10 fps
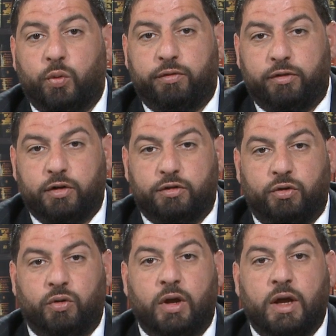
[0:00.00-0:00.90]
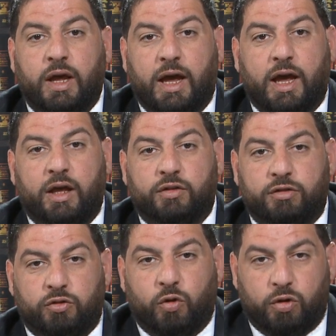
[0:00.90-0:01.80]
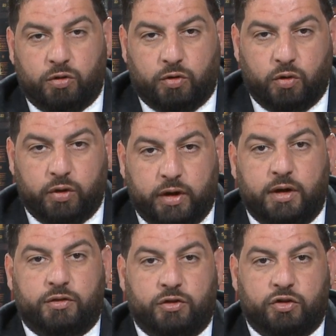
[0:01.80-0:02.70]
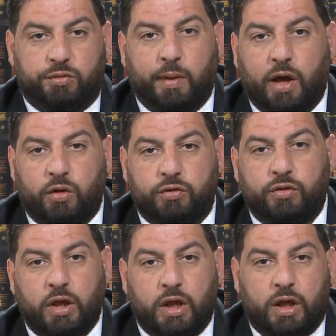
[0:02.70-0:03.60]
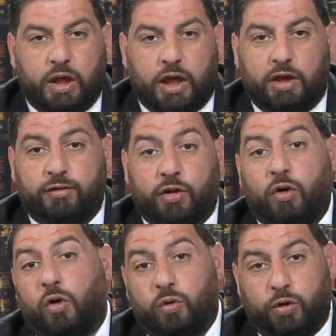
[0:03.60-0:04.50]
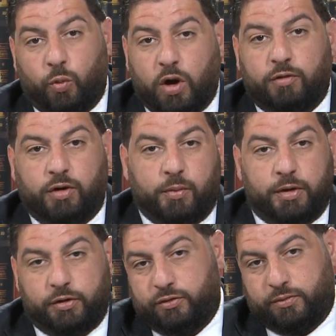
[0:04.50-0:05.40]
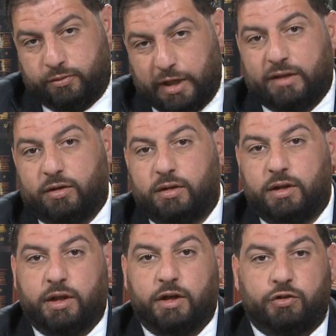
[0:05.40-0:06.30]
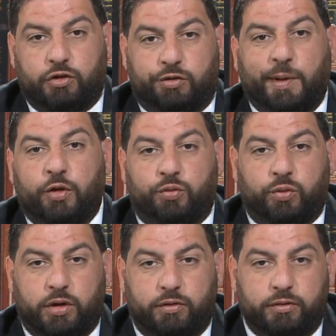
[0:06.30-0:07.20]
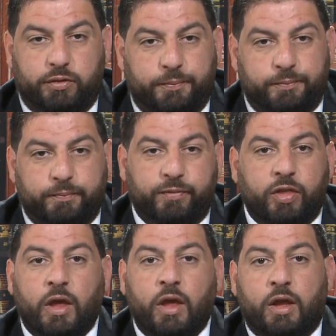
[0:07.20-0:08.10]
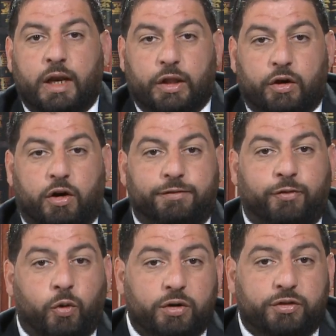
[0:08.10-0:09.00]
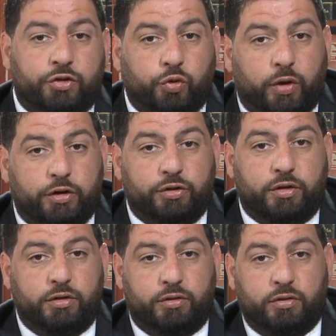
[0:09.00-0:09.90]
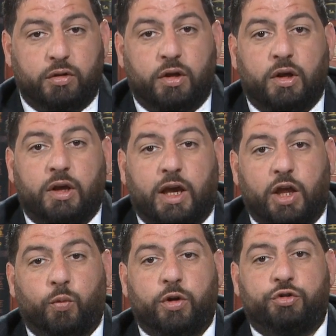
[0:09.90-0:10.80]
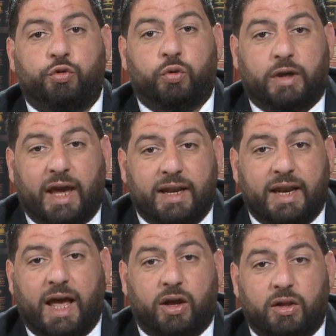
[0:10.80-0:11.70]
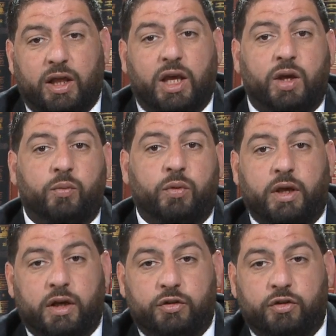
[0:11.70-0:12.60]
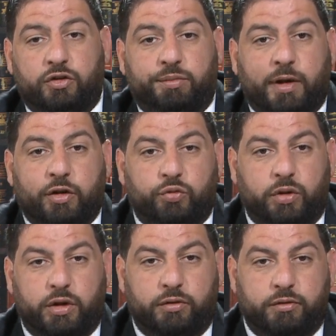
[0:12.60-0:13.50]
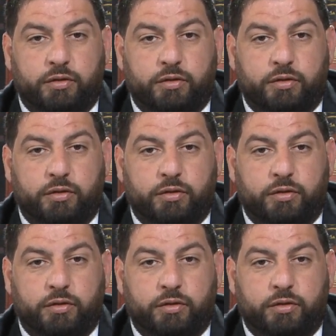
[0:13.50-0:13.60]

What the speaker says: referred to as quote-unquote innocent spouse, even though only one of them is technically innocent spouse relief. Now, there are 4 situations in which you cannot claim innocent spouse relief.